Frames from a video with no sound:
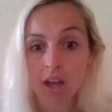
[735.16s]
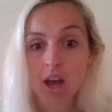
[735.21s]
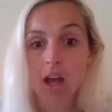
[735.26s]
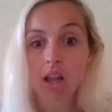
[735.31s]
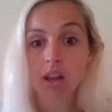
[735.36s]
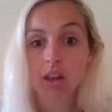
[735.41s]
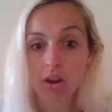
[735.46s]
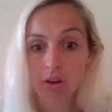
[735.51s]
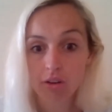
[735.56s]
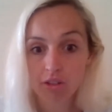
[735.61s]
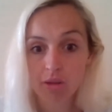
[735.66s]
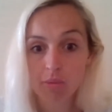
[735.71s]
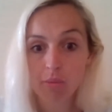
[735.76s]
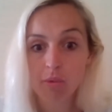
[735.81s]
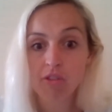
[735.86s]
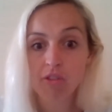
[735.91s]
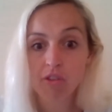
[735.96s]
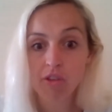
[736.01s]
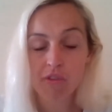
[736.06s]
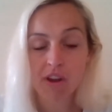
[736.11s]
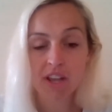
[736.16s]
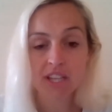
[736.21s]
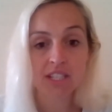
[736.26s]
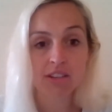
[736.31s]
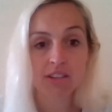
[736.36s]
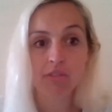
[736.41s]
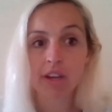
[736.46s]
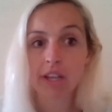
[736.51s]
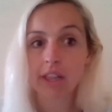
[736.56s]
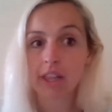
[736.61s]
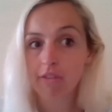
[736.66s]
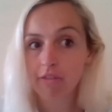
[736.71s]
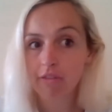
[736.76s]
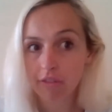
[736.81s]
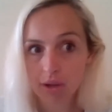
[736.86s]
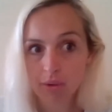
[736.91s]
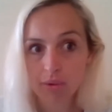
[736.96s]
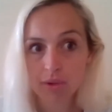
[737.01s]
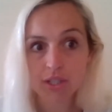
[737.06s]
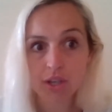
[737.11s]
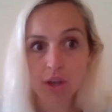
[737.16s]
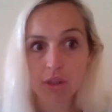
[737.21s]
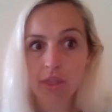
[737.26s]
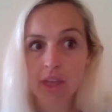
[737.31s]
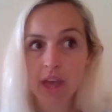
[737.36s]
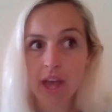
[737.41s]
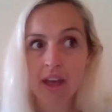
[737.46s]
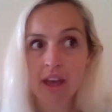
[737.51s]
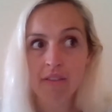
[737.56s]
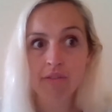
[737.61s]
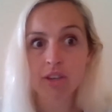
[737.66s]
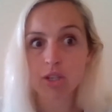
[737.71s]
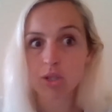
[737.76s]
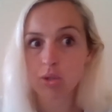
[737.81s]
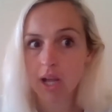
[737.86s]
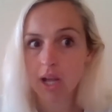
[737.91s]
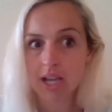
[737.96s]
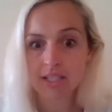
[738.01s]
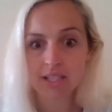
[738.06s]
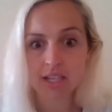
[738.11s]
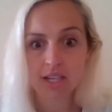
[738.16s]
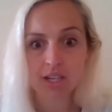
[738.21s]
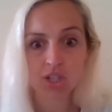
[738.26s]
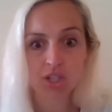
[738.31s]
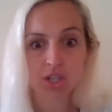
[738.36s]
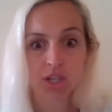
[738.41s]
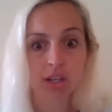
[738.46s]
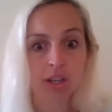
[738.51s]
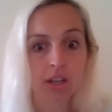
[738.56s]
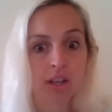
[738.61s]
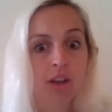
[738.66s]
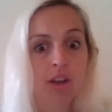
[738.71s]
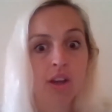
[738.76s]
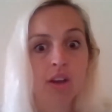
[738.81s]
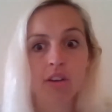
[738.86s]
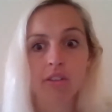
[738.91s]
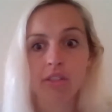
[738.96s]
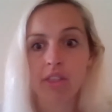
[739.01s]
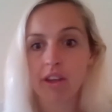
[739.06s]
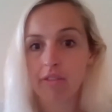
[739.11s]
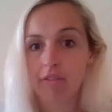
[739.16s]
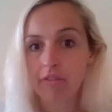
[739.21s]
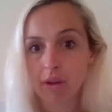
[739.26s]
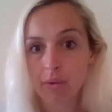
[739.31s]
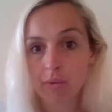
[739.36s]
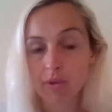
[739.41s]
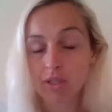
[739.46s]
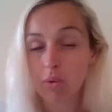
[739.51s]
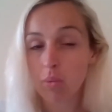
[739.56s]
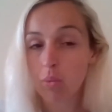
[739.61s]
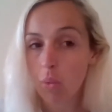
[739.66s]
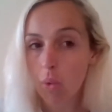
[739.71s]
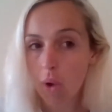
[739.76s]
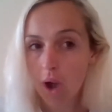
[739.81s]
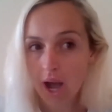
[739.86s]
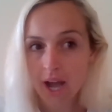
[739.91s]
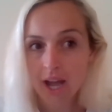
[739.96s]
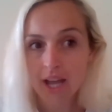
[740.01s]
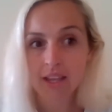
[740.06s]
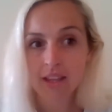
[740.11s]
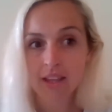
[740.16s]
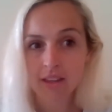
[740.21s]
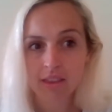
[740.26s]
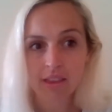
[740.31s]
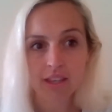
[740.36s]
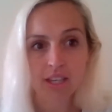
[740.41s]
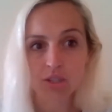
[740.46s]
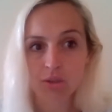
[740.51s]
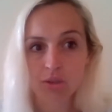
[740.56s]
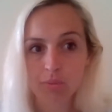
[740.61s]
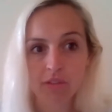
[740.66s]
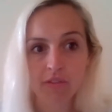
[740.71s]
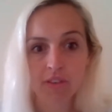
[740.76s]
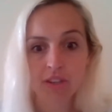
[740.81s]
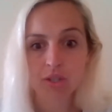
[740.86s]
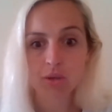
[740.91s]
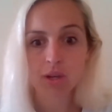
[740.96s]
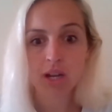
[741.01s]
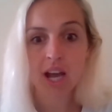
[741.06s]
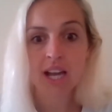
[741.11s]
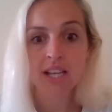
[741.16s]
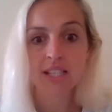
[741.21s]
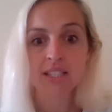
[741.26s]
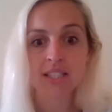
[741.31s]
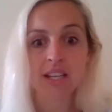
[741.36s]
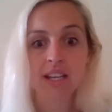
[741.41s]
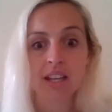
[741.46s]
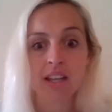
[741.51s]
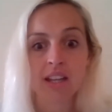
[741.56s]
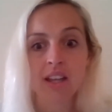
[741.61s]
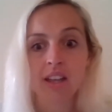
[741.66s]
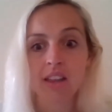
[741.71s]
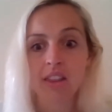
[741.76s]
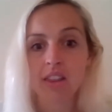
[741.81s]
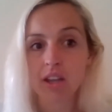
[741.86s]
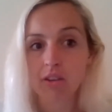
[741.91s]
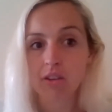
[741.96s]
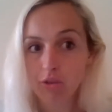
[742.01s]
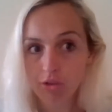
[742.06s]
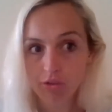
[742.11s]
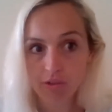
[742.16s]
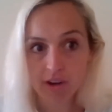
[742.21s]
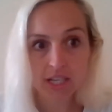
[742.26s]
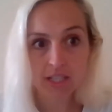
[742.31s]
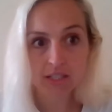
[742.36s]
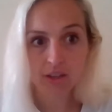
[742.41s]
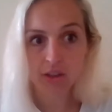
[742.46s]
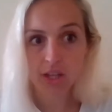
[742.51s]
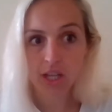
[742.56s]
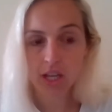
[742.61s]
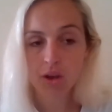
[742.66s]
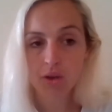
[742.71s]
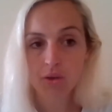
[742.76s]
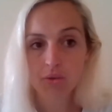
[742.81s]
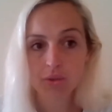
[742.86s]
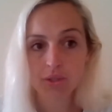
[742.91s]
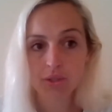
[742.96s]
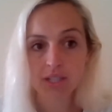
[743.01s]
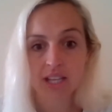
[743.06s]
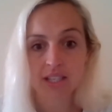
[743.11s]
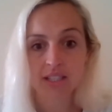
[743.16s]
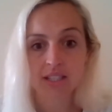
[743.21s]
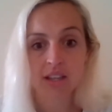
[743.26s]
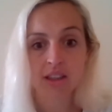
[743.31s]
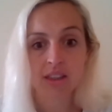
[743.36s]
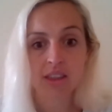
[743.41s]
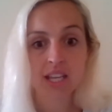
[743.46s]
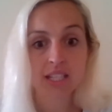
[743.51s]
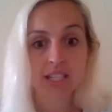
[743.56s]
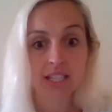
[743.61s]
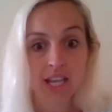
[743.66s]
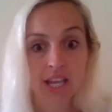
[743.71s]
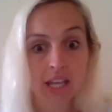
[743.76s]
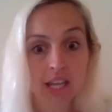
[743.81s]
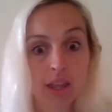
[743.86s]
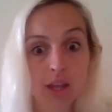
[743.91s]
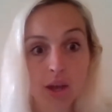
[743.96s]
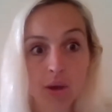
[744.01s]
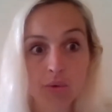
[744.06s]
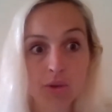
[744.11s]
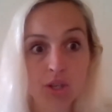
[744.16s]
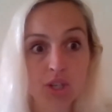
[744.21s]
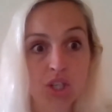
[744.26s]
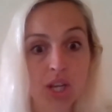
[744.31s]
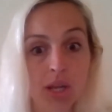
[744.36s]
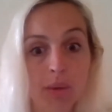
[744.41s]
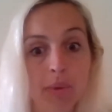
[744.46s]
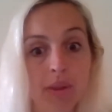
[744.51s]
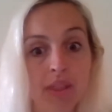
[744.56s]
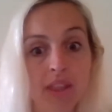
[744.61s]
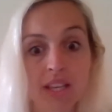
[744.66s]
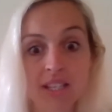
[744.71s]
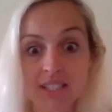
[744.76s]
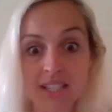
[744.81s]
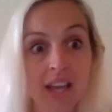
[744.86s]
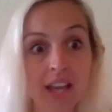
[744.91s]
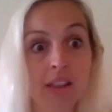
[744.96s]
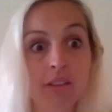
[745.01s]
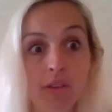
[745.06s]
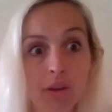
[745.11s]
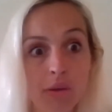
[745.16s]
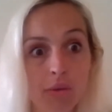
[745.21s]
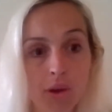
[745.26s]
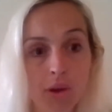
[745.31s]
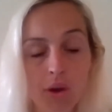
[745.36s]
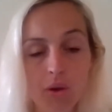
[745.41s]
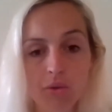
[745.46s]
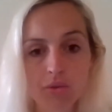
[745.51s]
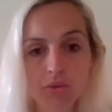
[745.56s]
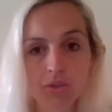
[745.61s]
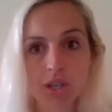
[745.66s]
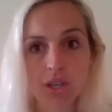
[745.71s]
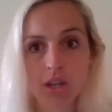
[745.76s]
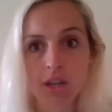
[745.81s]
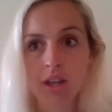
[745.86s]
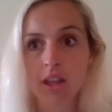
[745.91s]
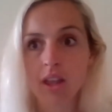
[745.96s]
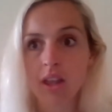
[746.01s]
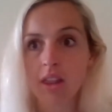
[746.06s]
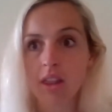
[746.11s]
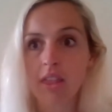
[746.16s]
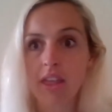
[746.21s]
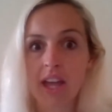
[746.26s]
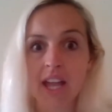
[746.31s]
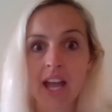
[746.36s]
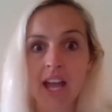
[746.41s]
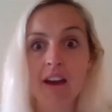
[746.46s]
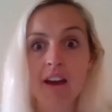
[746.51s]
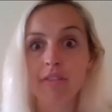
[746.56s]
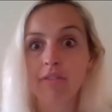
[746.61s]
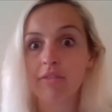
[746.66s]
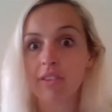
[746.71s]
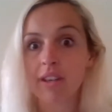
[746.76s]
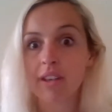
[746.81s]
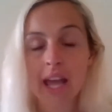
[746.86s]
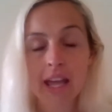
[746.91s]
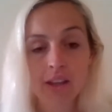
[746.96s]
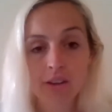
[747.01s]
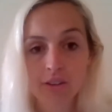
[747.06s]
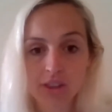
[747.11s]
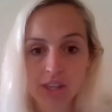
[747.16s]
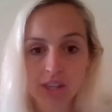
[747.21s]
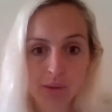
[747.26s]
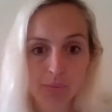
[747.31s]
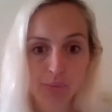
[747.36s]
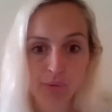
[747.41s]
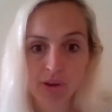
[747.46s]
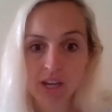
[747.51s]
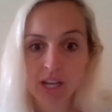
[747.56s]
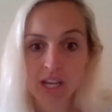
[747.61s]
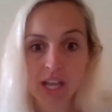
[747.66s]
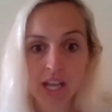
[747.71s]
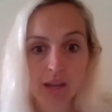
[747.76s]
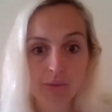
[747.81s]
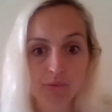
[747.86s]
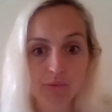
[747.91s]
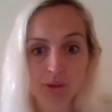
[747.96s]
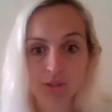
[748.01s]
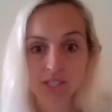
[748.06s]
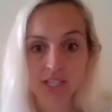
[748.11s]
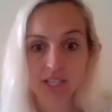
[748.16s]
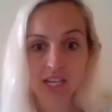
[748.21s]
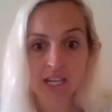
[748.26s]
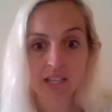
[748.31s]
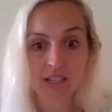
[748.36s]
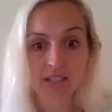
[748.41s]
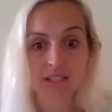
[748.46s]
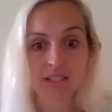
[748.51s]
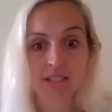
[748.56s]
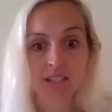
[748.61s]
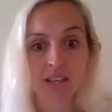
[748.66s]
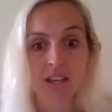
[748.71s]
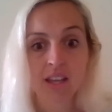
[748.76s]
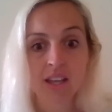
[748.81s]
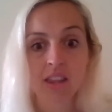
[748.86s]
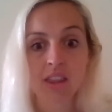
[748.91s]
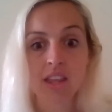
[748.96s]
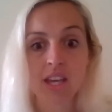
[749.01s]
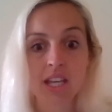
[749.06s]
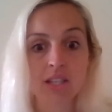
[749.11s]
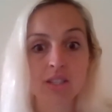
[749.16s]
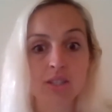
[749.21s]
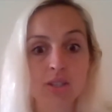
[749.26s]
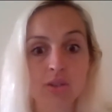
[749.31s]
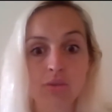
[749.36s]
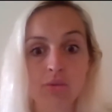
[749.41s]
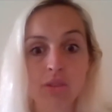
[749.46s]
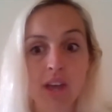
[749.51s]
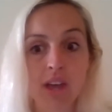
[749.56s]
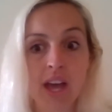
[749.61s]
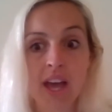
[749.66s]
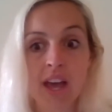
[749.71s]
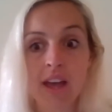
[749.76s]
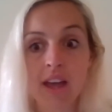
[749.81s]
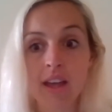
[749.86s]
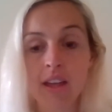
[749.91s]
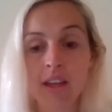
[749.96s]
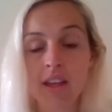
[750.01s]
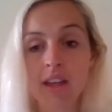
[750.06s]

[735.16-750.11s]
A lot of them are already really fluid on their visualization. They're fluid on why they should be visualizing. They're great on their goal setting. They take the ownership and they're setting their own goals. They have nailed their pre-game routines. They do their